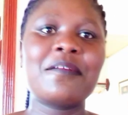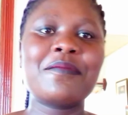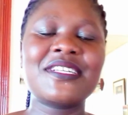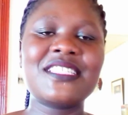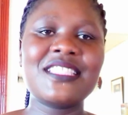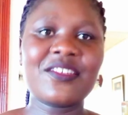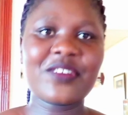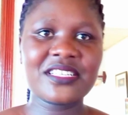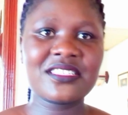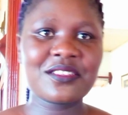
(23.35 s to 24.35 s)
but the
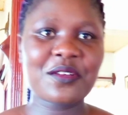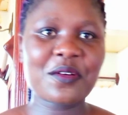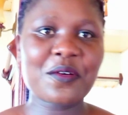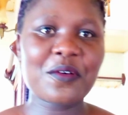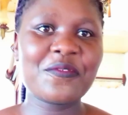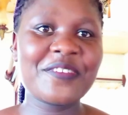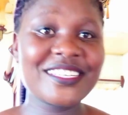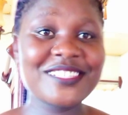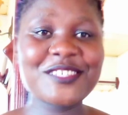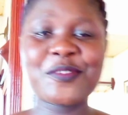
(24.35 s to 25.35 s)
rest of
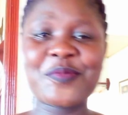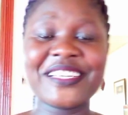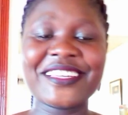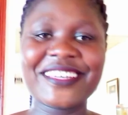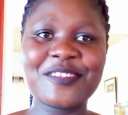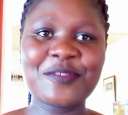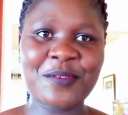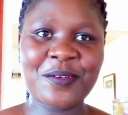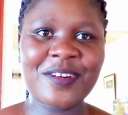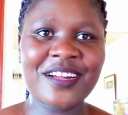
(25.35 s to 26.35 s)
it you will get to
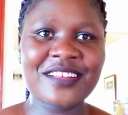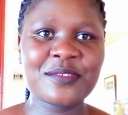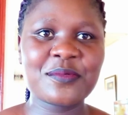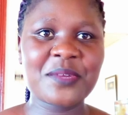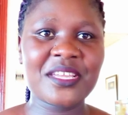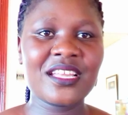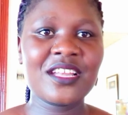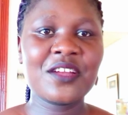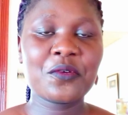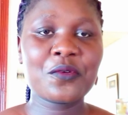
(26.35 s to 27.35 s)
know as
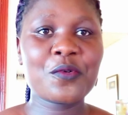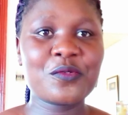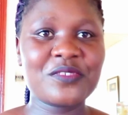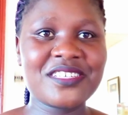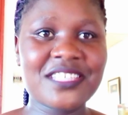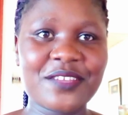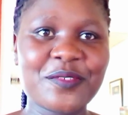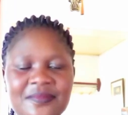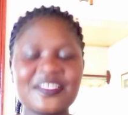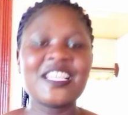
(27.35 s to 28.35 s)
we continue.